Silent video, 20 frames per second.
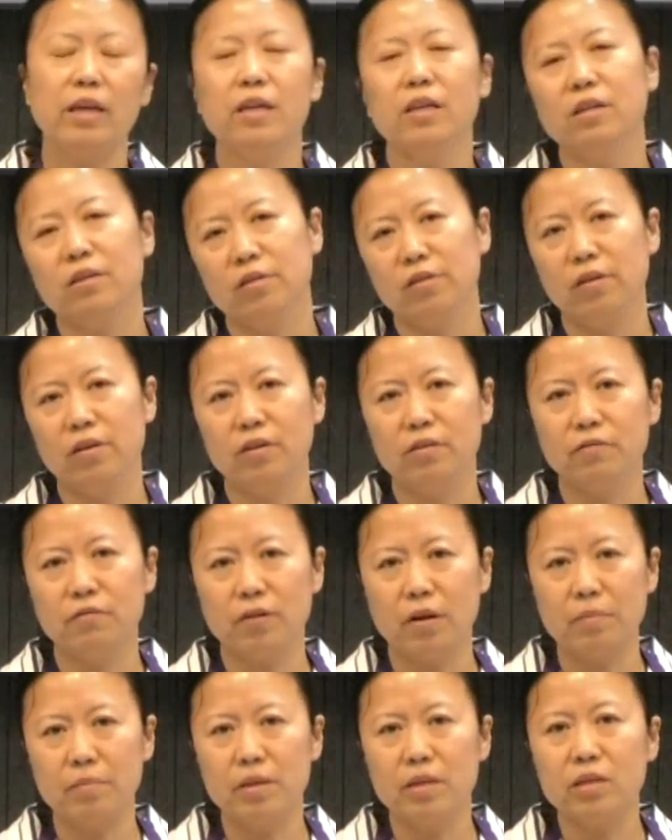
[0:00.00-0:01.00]
he learned
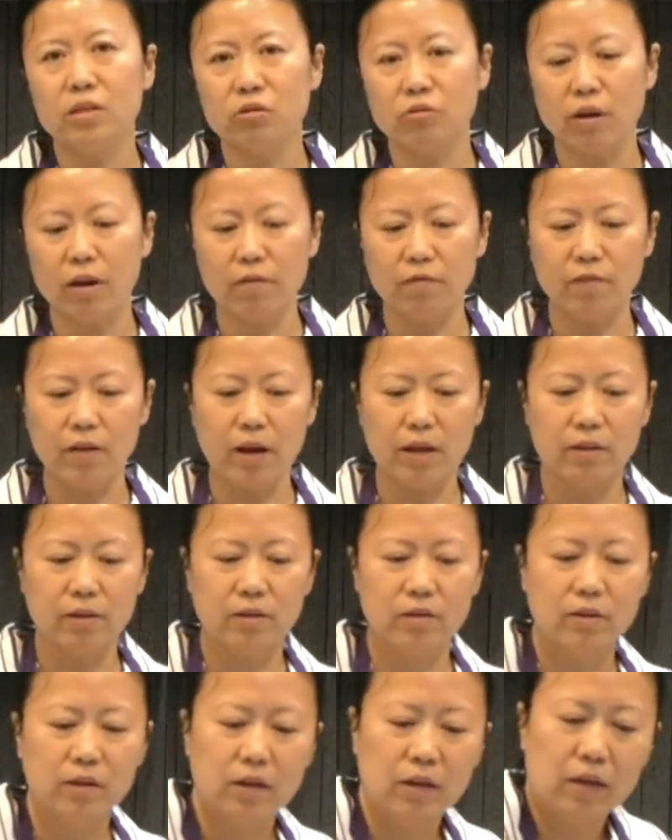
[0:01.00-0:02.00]
from his
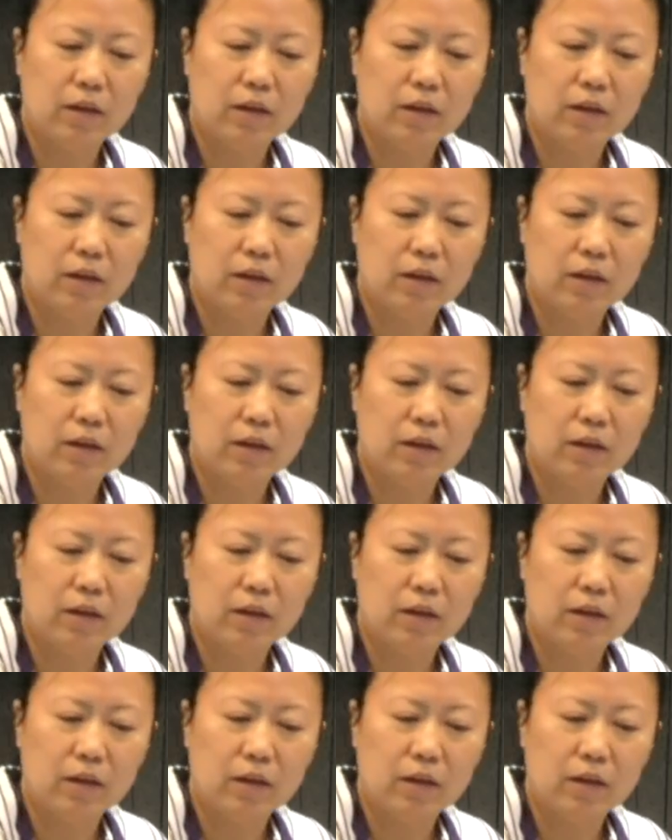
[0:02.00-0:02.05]
grandfather,